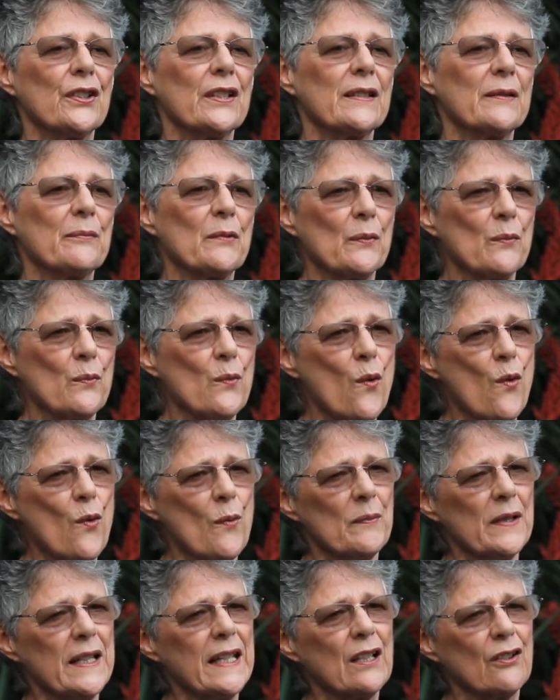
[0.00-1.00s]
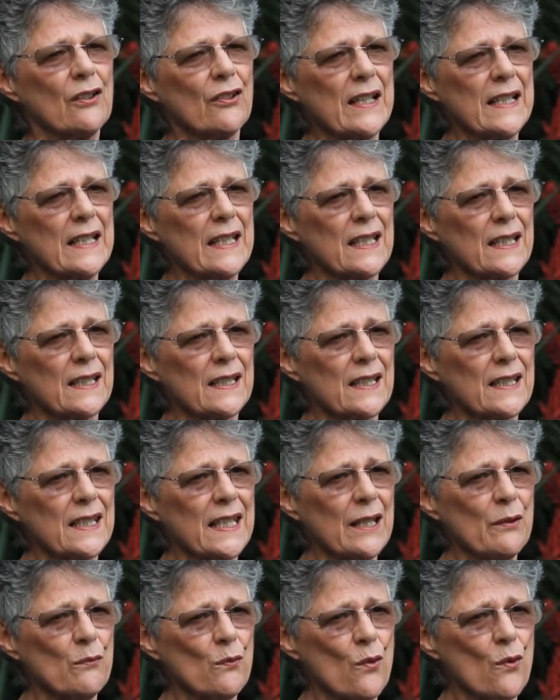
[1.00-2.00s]
they were warmly greeted as
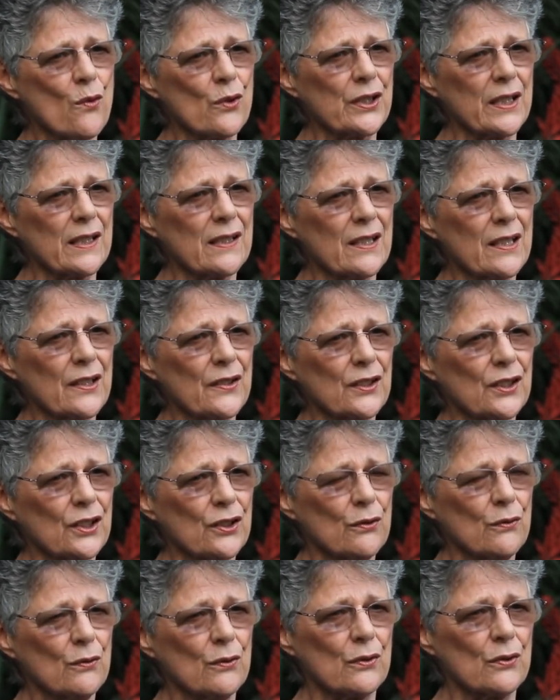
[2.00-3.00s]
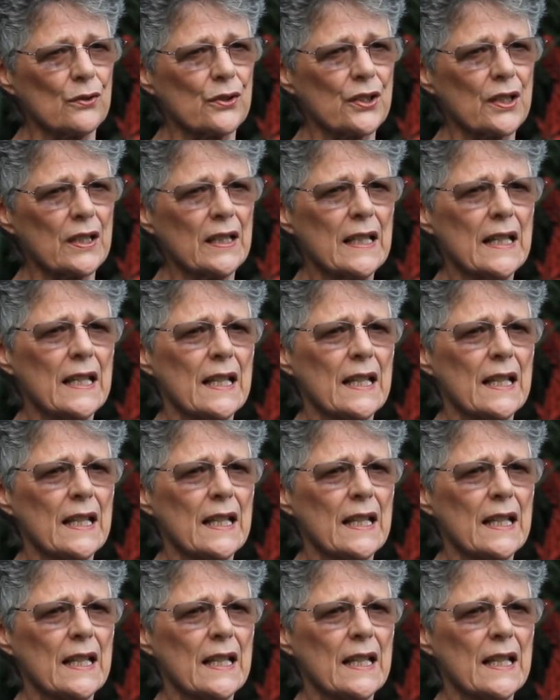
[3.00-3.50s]
he walked into the court.